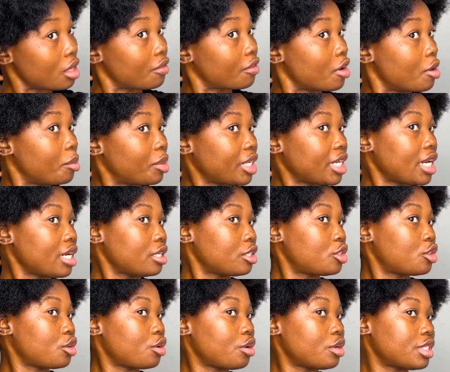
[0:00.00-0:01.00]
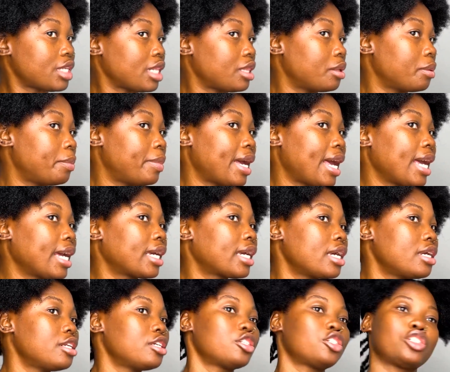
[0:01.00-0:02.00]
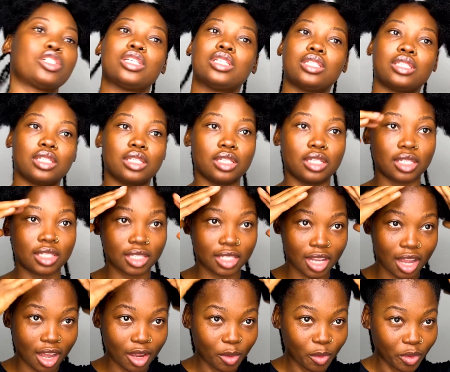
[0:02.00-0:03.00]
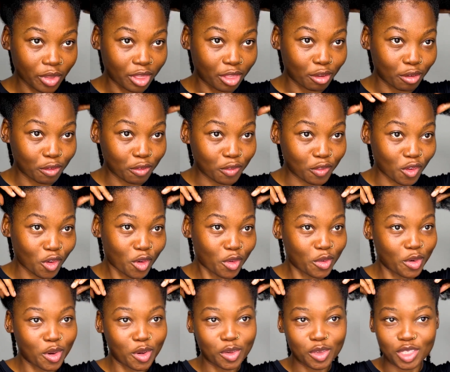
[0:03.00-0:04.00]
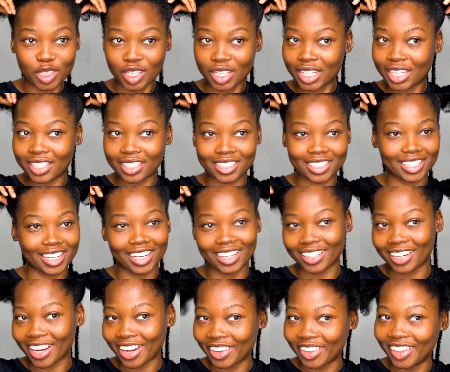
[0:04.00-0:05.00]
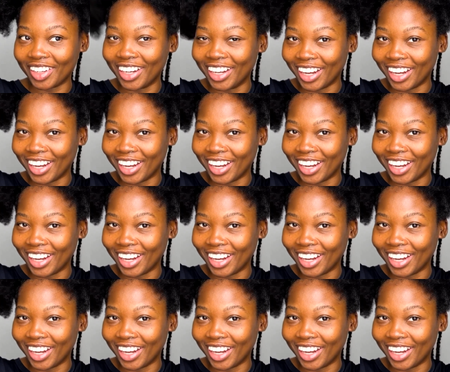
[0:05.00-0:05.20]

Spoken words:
I've completed the 2 rows at the back, and it's just to start with the 4 rows on each side now.